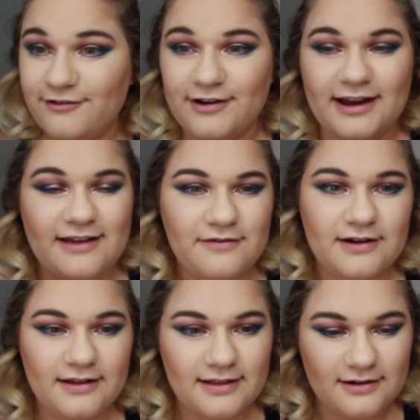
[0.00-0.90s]
For
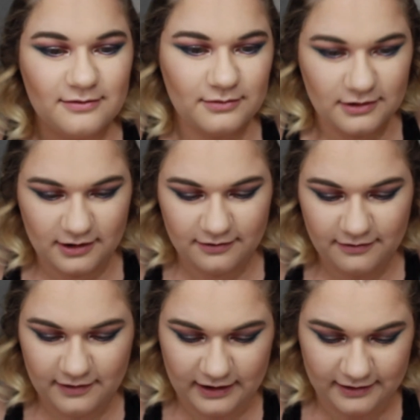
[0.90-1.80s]
even a little more
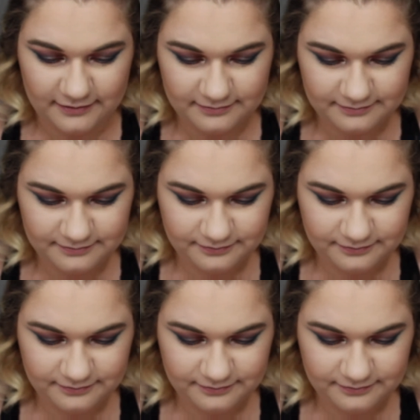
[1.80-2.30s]
fun,